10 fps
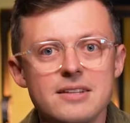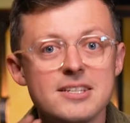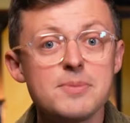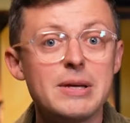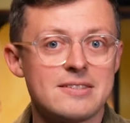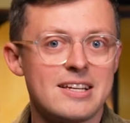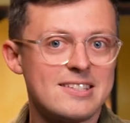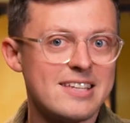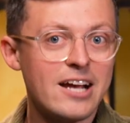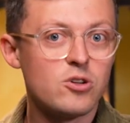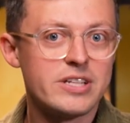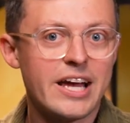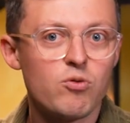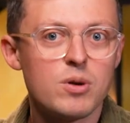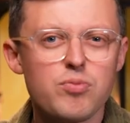This means that
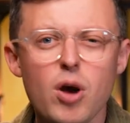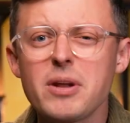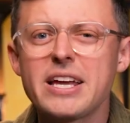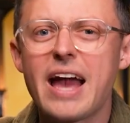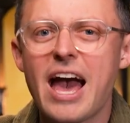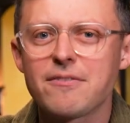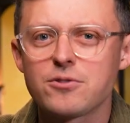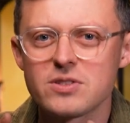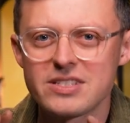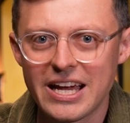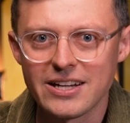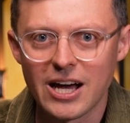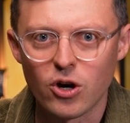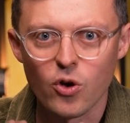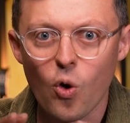CycloTech will probably have to stand out